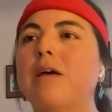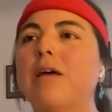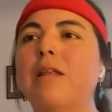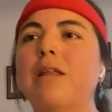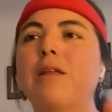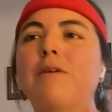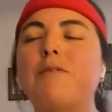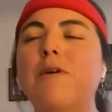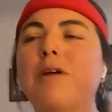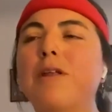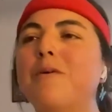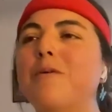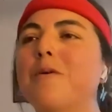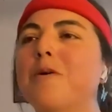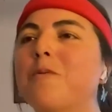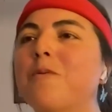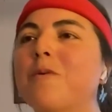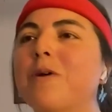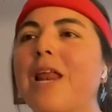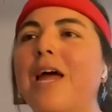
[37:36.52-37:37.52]
And if
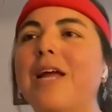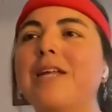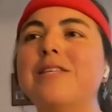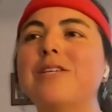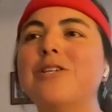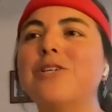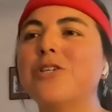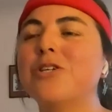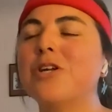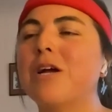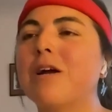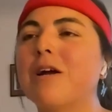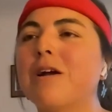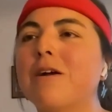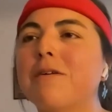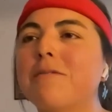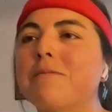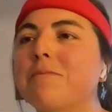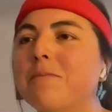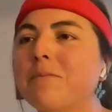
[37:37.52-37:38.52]
anyone would like to
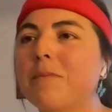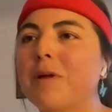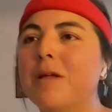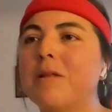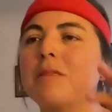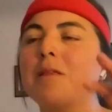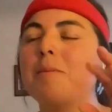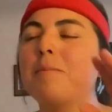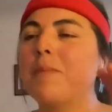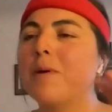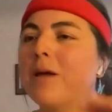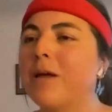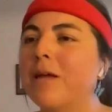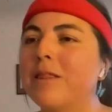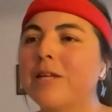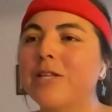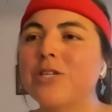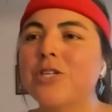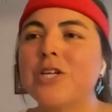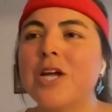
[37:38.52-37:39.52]
share in
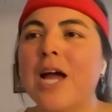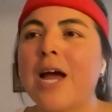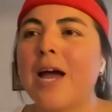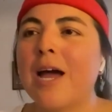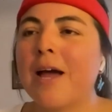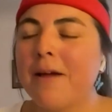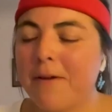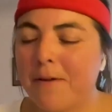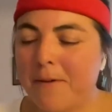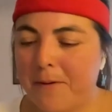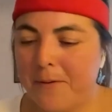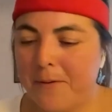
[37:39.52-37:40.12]
the chat,